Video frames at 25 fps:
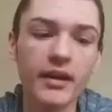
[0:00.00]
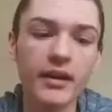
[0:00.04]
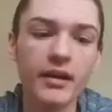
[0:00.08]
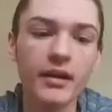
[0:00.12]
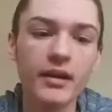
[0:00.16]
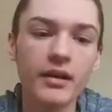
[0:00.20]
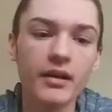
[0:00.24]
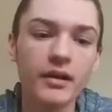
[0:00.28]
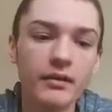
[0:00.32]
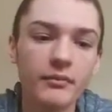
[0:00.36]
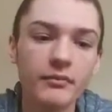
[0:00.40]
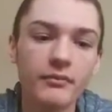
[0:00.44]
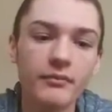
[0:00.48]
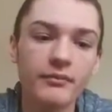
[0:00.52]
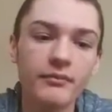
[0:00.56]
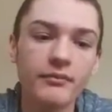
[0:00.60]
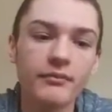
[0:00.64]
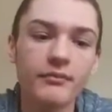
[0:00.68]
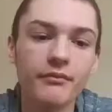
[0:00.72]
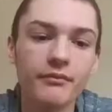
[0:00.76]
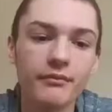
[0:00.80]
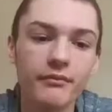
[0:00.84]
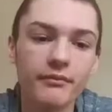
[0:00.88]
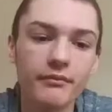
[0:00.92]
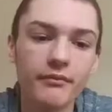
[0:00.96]
Um,
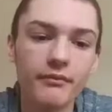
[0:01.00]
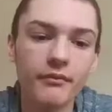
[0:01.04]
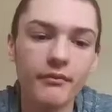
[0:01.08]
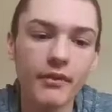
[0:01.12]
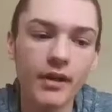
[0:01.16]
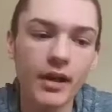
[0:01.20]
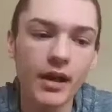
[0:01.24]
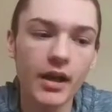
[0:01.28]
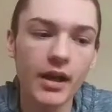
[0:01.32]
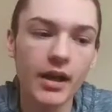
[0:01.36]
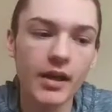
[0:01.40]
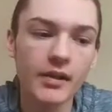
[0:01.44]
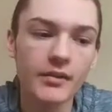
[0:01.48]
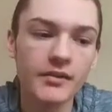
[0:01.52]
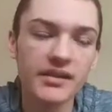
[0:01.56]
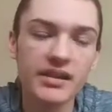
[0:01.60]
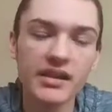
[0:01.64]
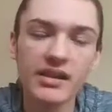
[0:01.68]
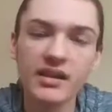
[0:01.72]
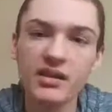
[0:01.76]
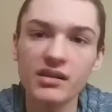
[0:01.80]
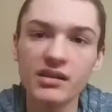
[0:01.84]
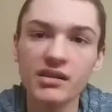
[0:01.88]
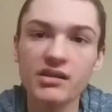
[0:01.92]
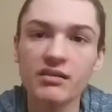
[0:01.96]
I would
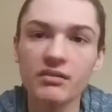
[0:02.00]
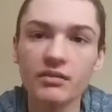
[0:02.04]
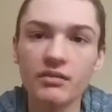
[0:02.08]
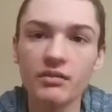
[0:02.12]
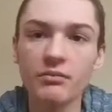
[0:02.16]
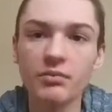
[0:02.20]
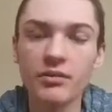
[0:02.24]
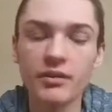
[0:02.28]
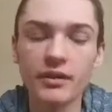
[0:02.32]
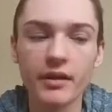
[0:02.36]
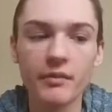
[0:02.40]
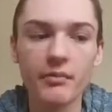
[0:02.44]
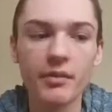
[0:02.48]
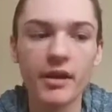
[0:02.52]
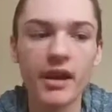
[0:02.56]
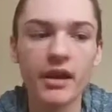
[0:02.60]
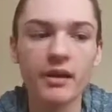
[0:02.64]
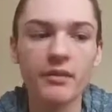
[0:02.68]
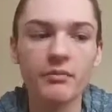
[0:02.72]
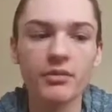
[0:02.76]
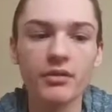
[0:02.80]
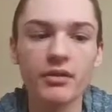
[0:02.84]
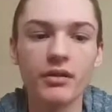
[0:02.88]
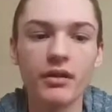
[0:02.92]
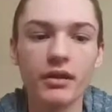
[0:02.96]
say it's, you know, pretty
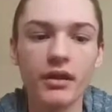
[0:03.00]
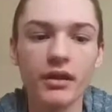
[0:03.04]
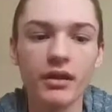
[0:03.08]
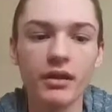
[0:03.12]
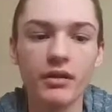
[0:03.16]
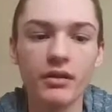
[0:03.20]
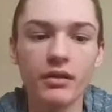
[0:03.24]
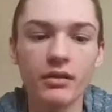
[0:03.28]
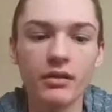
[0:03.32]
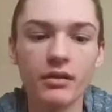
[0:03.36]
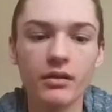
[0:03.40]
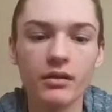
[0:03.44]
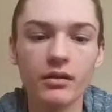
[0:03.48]
bad, pretty